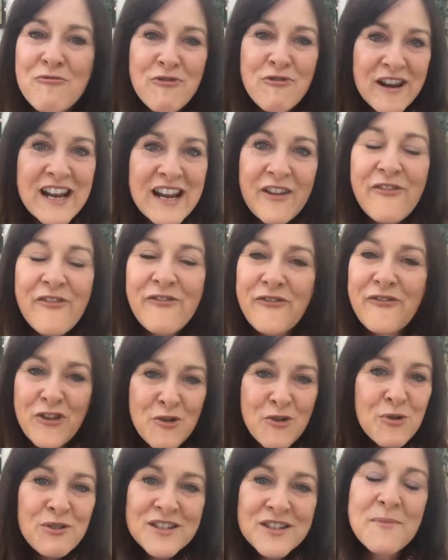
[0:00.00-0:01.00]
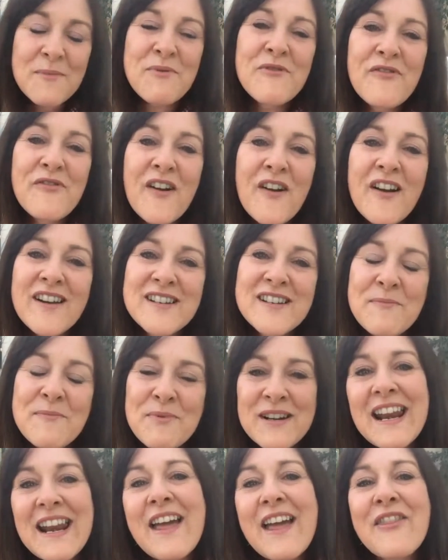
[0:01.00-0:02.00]
really fueled up and fired
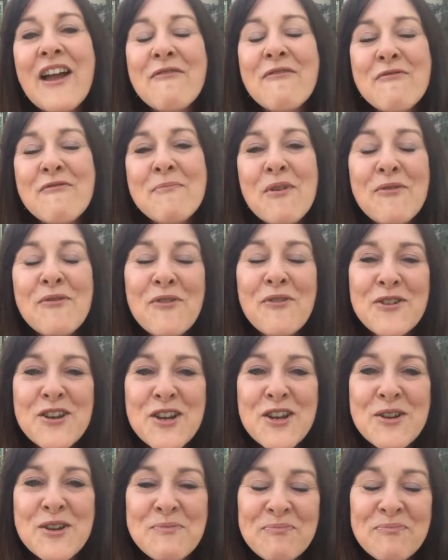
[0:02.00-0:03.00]
up, and let that rub off on you.